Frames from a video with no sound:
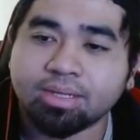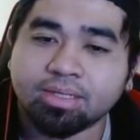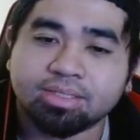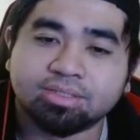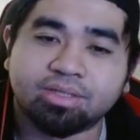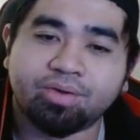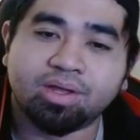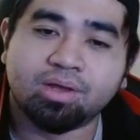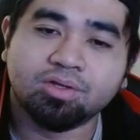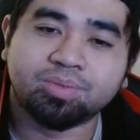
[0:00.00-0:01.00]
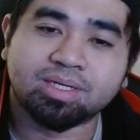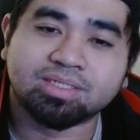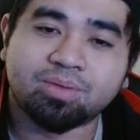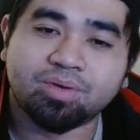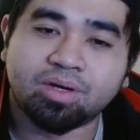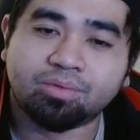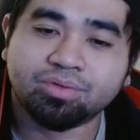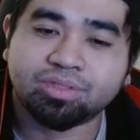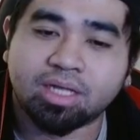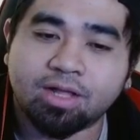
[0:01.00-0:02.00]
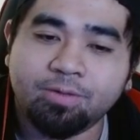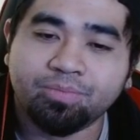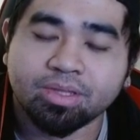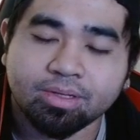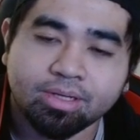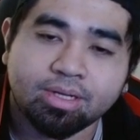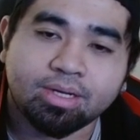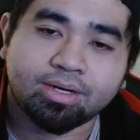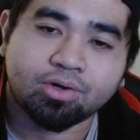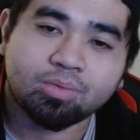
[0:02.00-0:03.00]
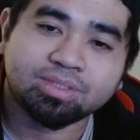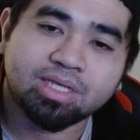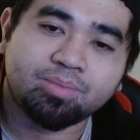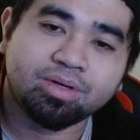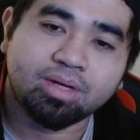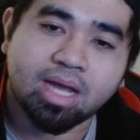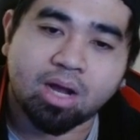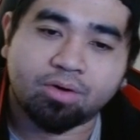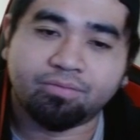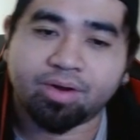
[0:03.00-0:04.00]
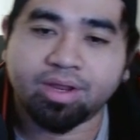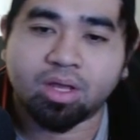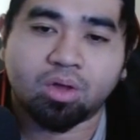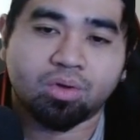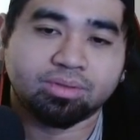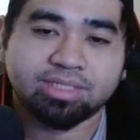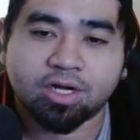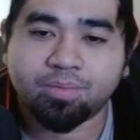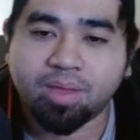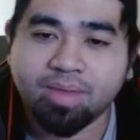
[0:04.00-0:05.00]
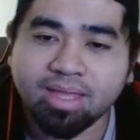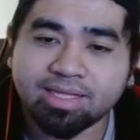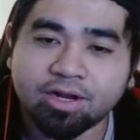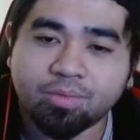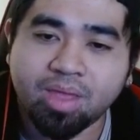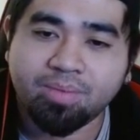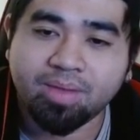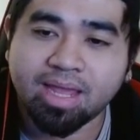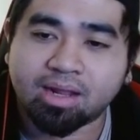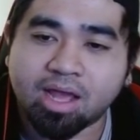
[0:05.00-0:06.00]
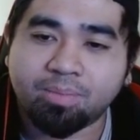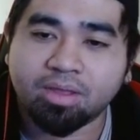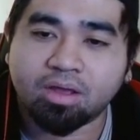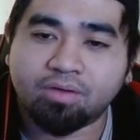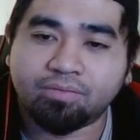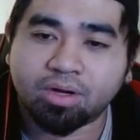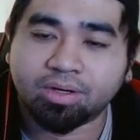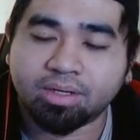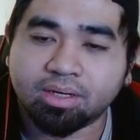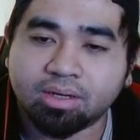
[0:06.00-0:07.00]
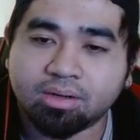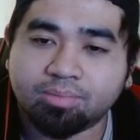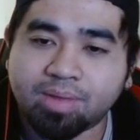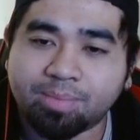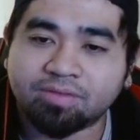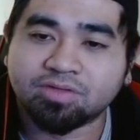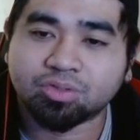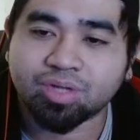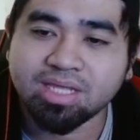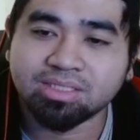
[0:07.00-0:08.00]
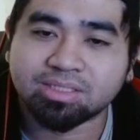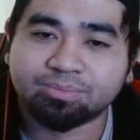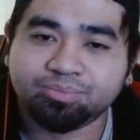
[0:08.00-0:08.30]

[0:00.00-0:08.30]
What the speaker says: So there we go, spell summon the Rouge Doll. Normal summon our very own Terra Baby. Terra Baby, get a copy of our Puppet of Strings.